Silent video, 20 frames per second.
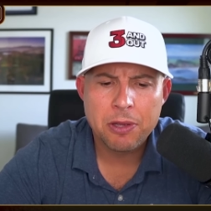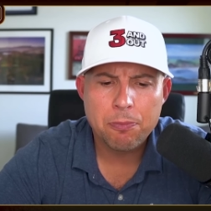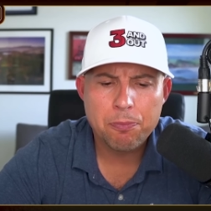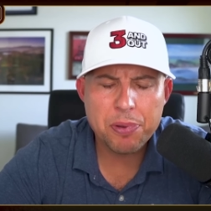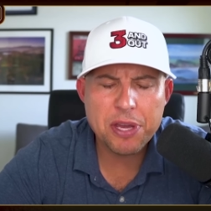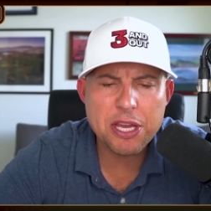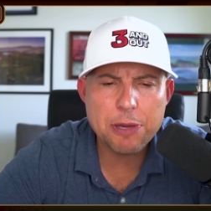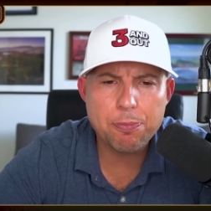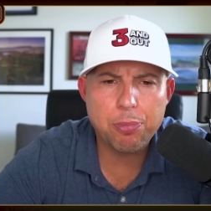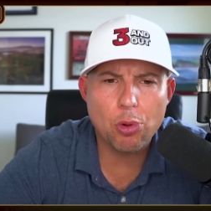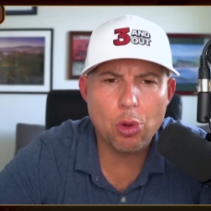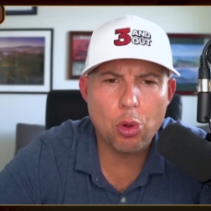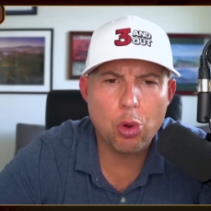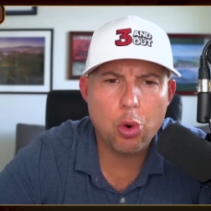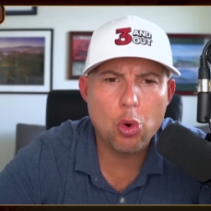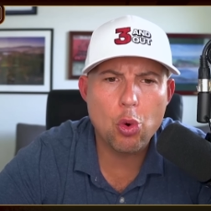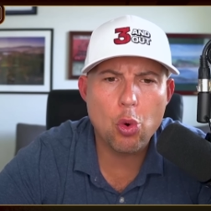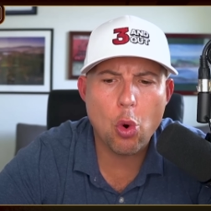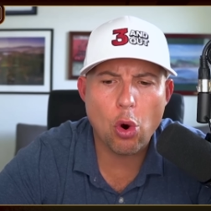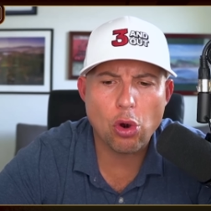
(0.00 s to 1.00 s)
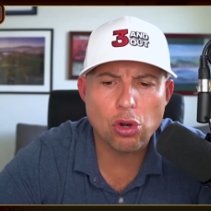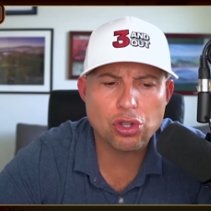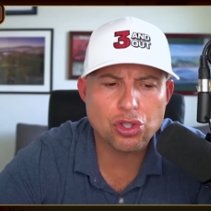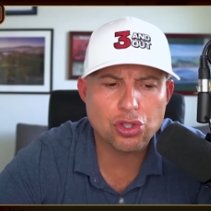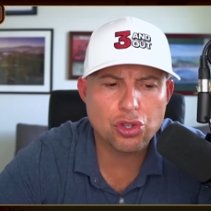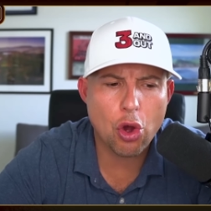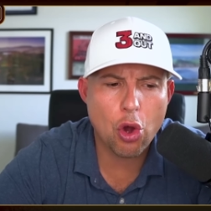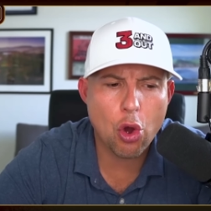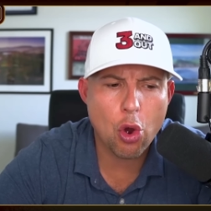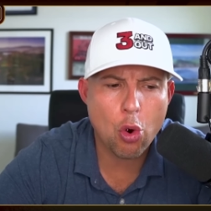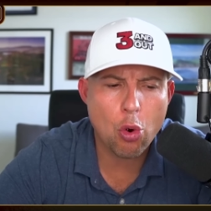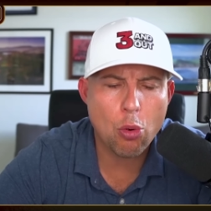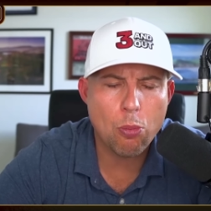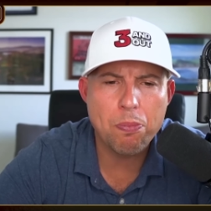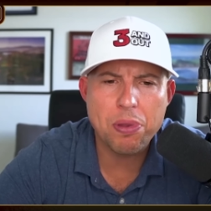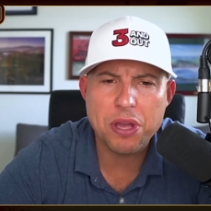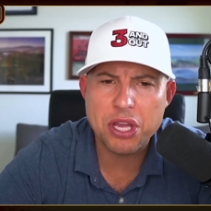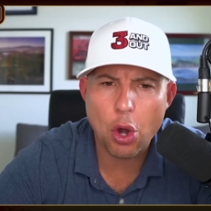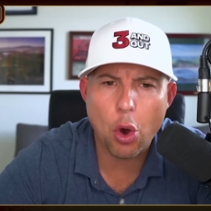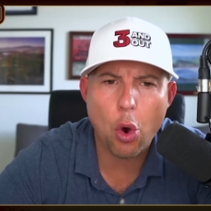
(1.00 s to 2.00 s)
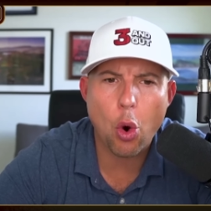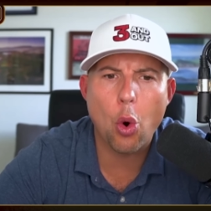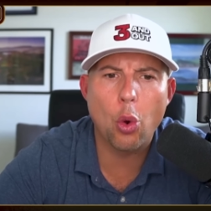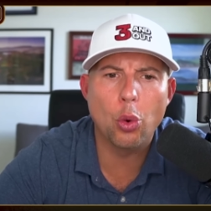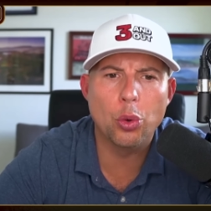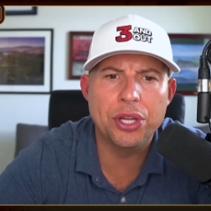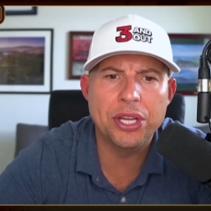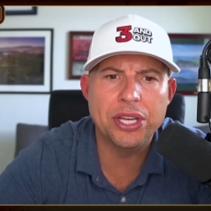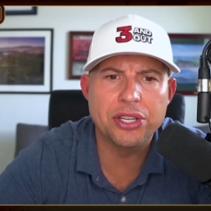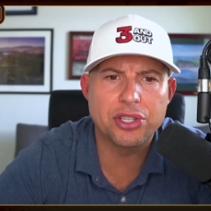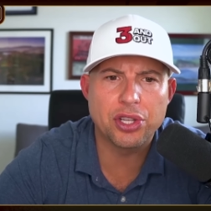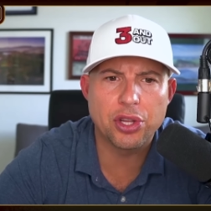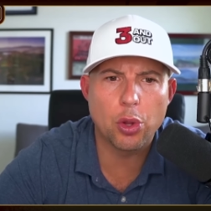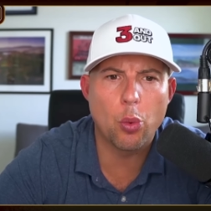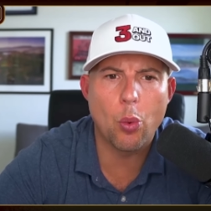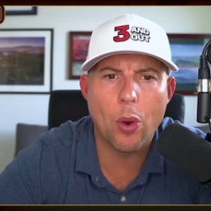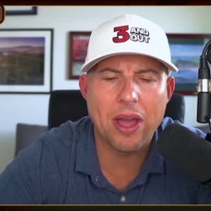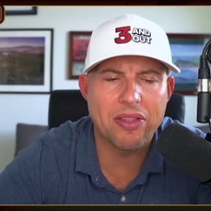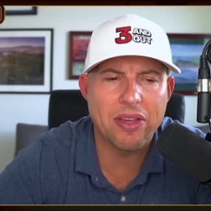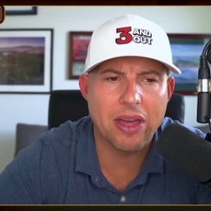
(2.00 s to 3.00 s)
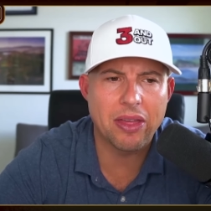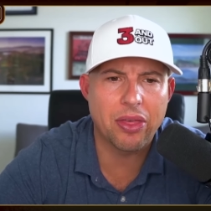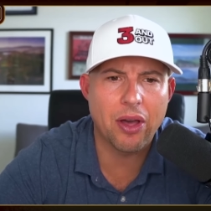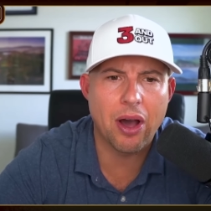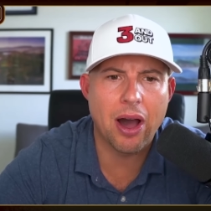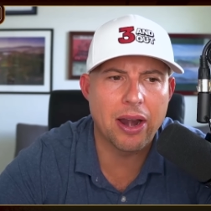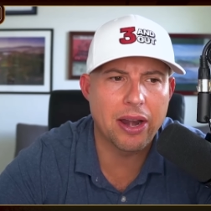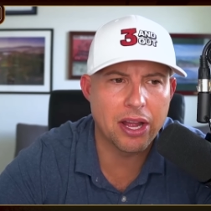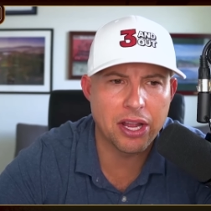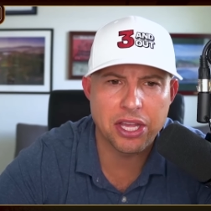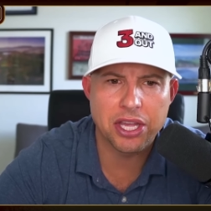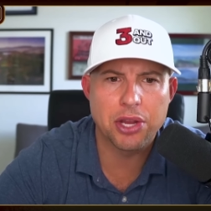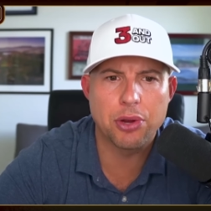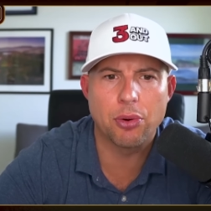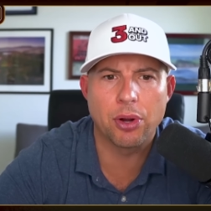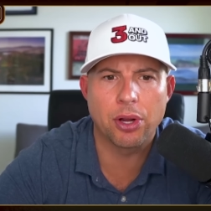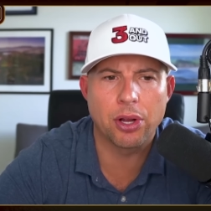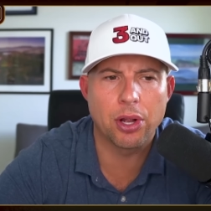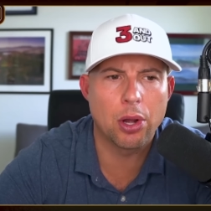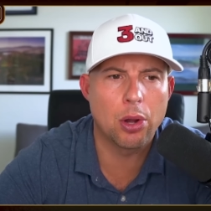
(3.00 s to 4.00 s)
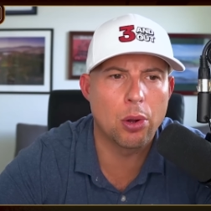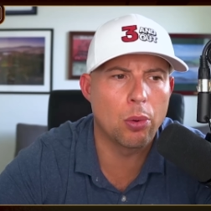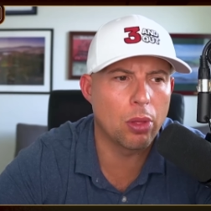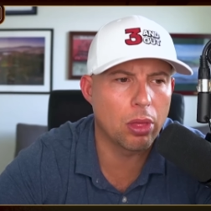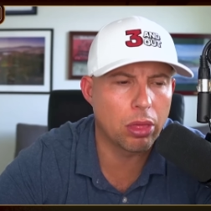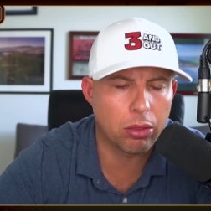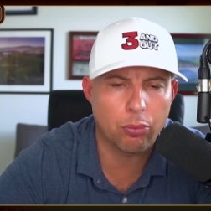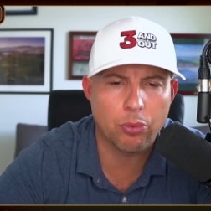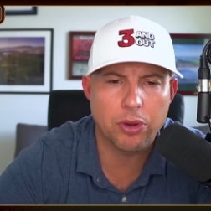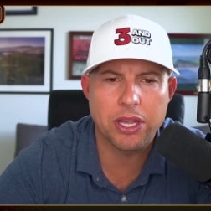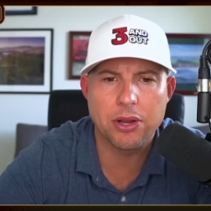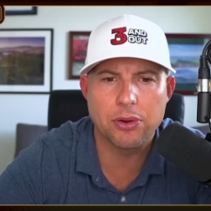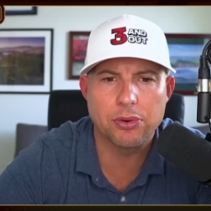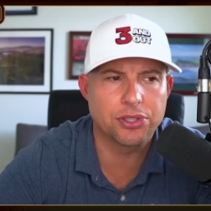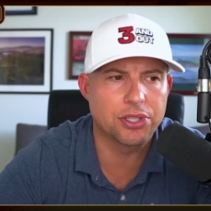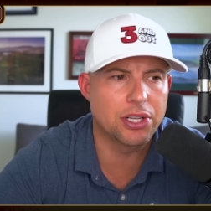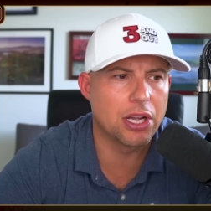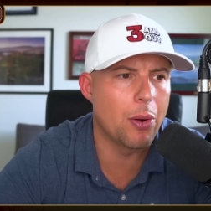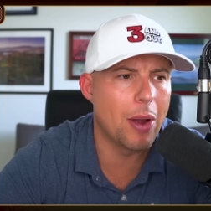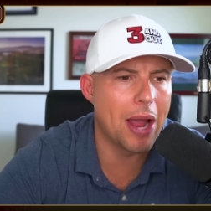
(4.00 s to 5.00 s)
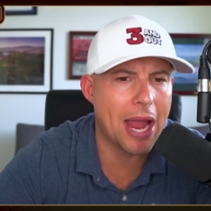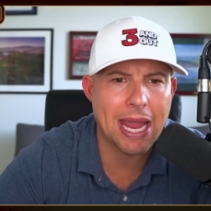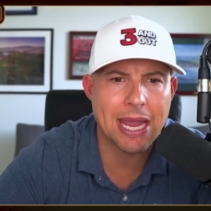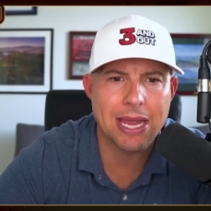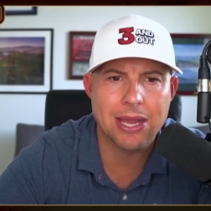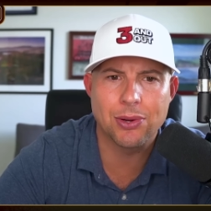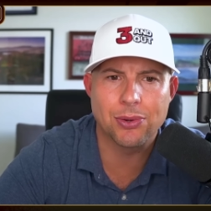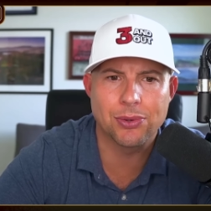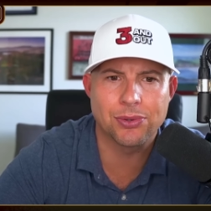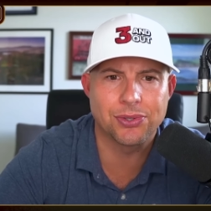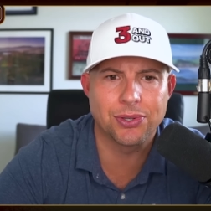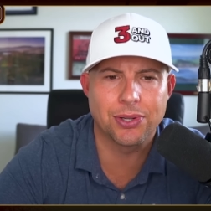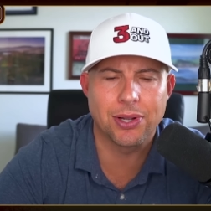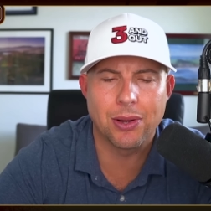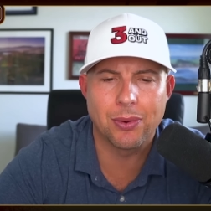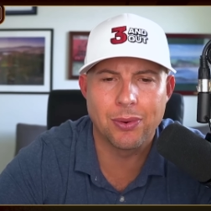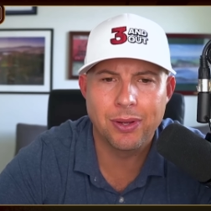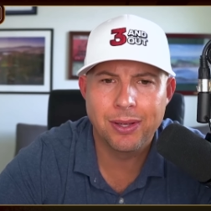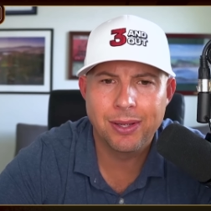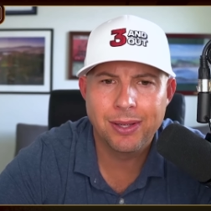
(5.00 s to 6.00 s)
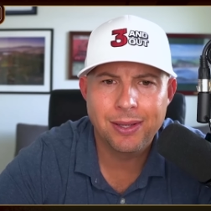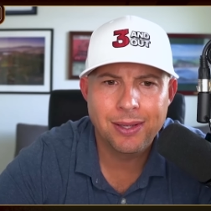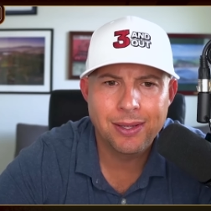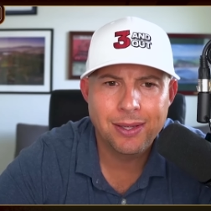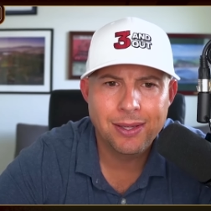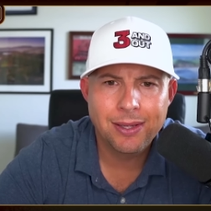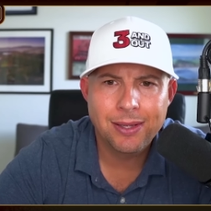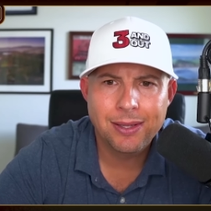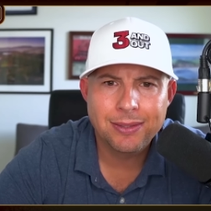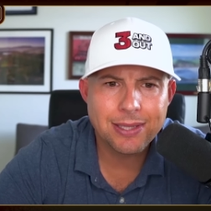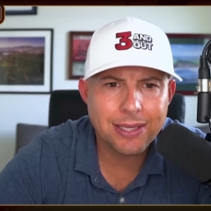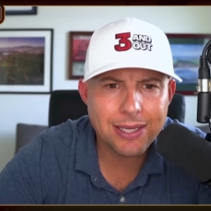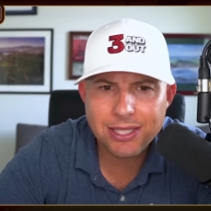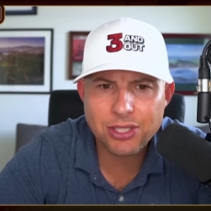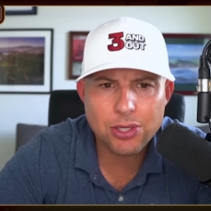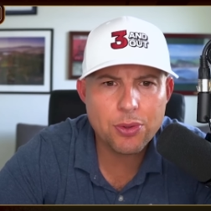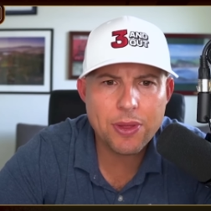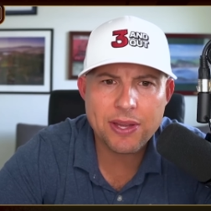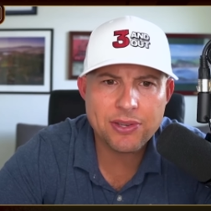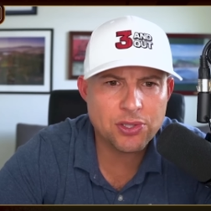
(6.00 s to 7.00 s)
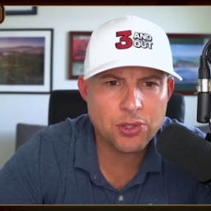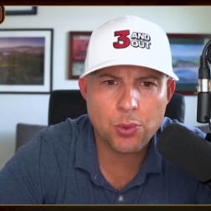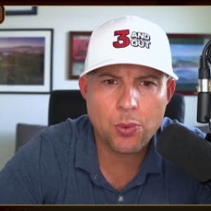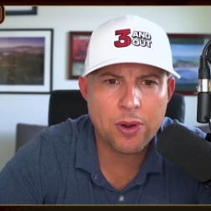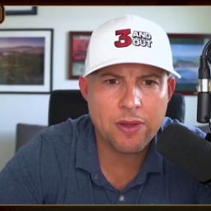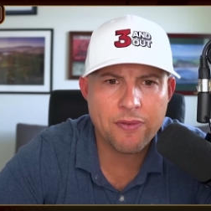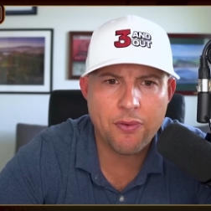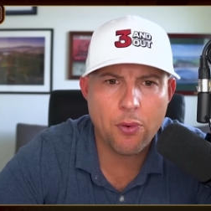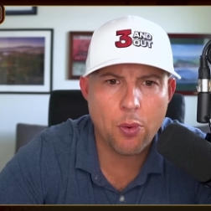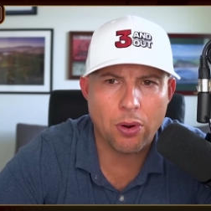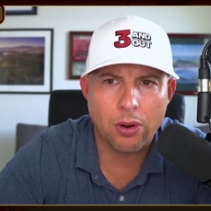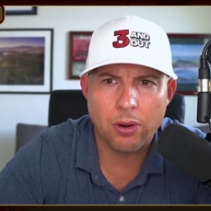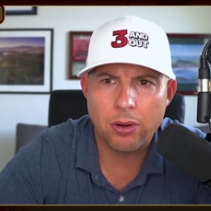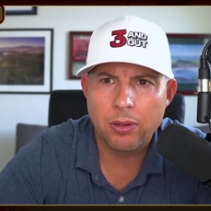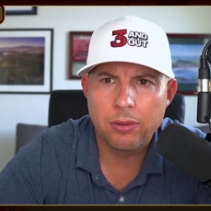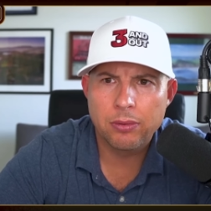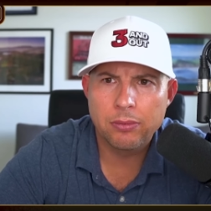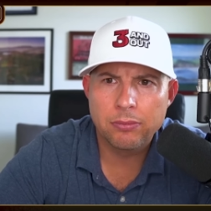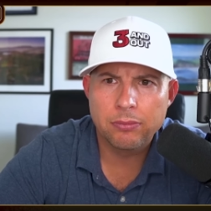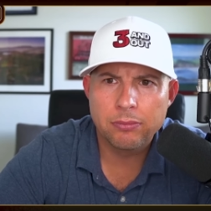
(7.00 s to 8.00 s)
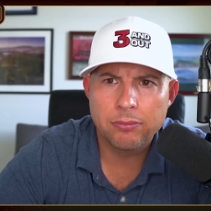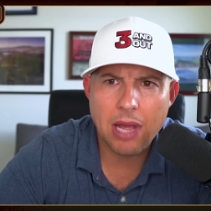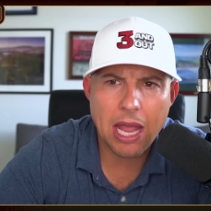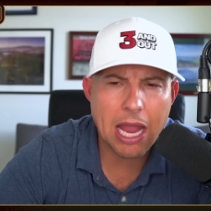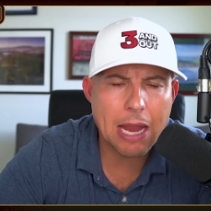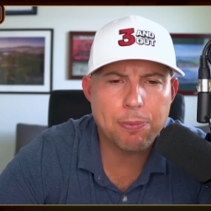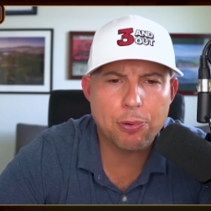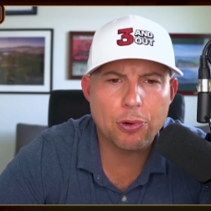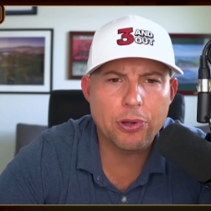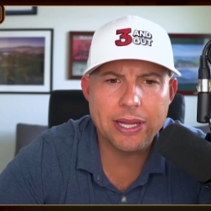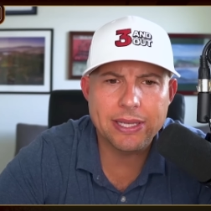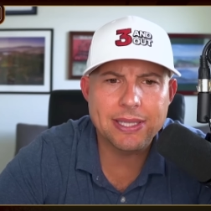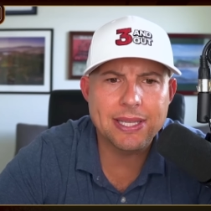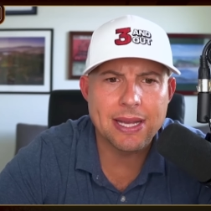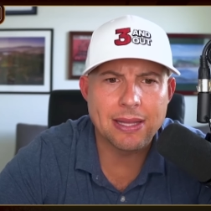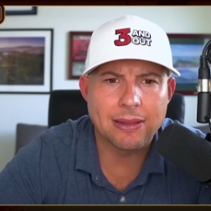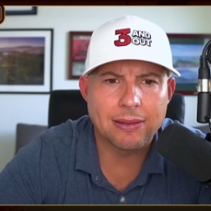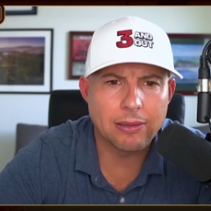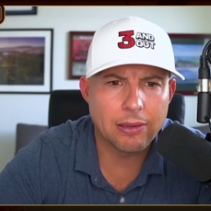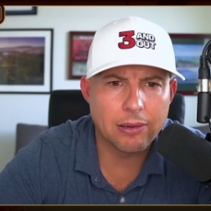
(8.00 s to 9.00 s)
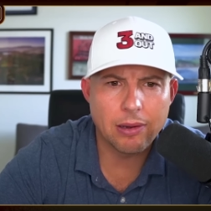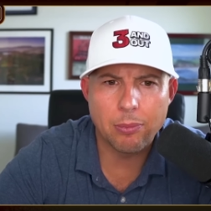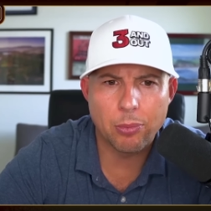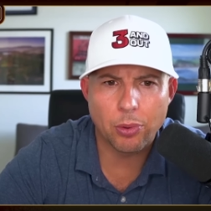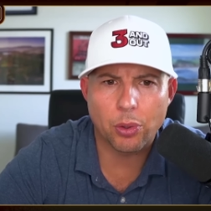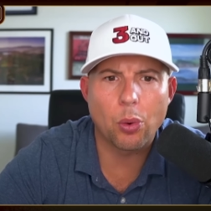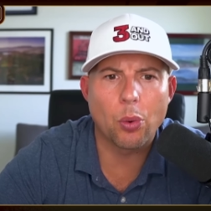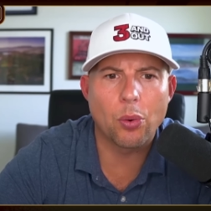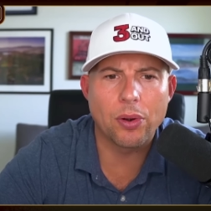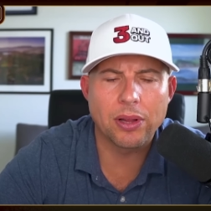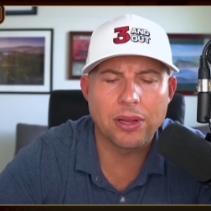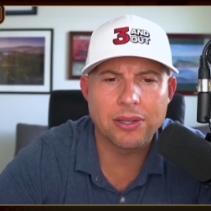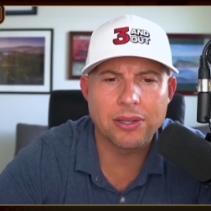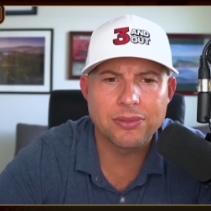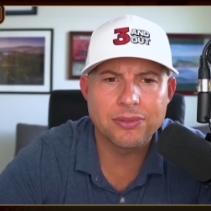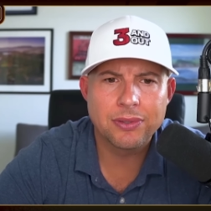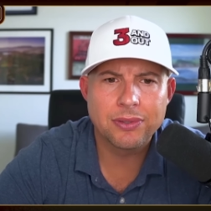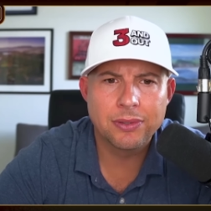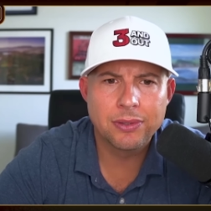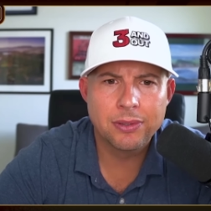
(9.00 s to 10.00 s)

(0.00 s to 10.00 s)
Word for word: people who are so beholden to the way they thought a year ago, three years ago, eight years ago. It's like it's 2024. April 18th, I'm recording this.